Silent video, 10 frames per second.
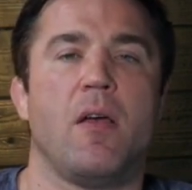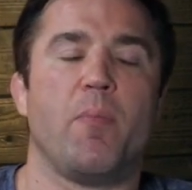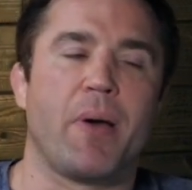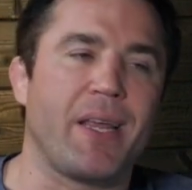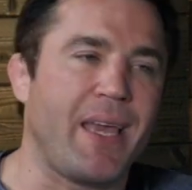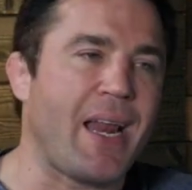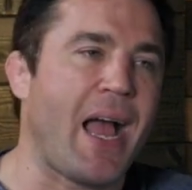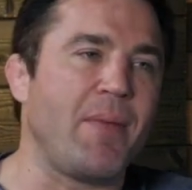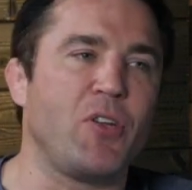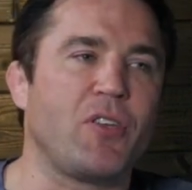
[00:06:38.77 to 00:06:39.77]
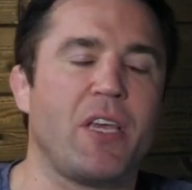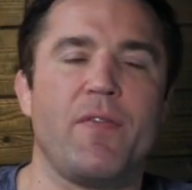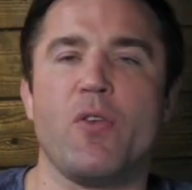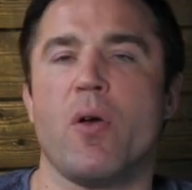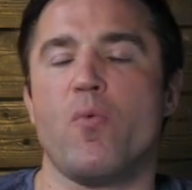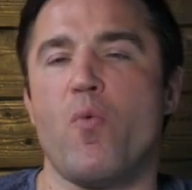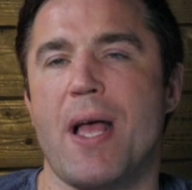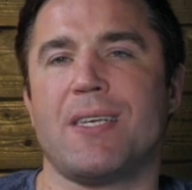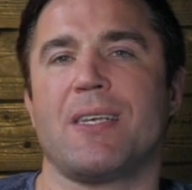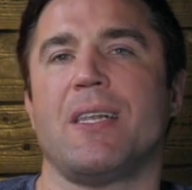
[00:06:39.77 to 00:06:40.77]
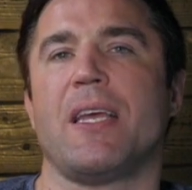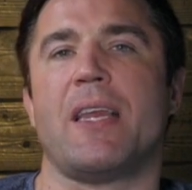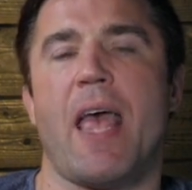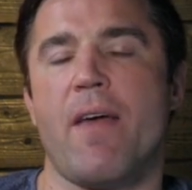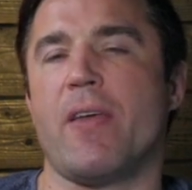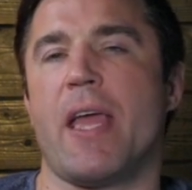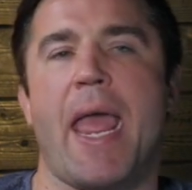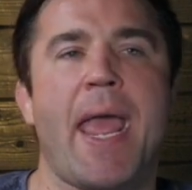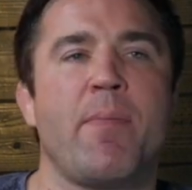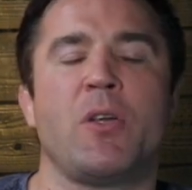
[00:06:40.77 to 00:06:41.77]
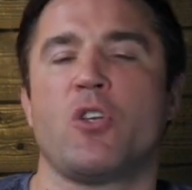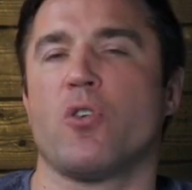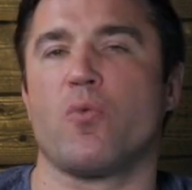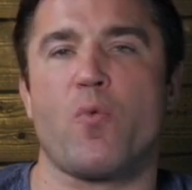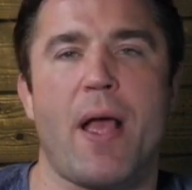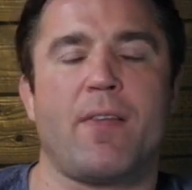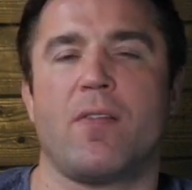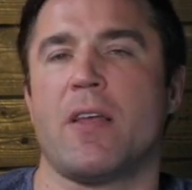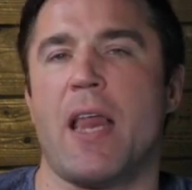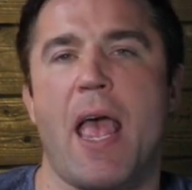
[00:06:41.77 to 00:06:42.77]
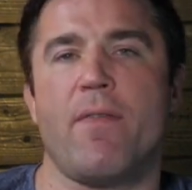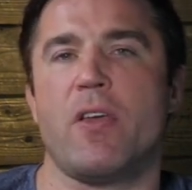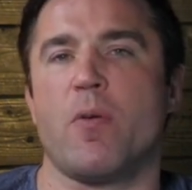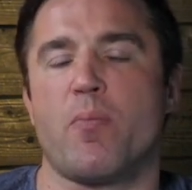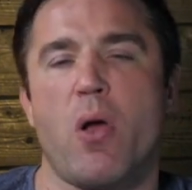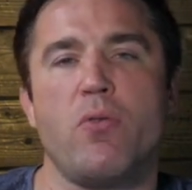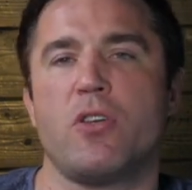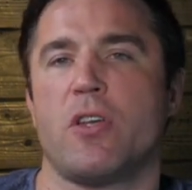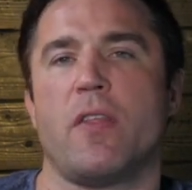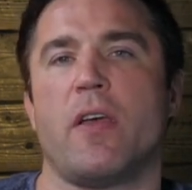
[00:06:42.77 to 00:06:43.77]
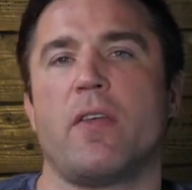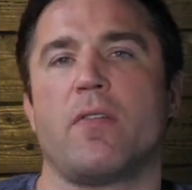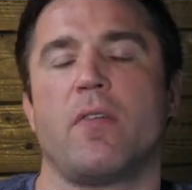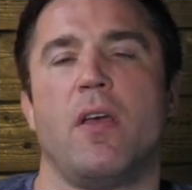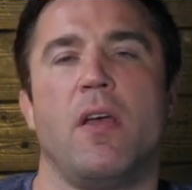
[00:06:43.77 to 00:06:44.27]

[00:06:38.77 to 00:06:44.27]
But again, I'm just giving you a wrestling heavy, amateur wrestling heavy approach to this.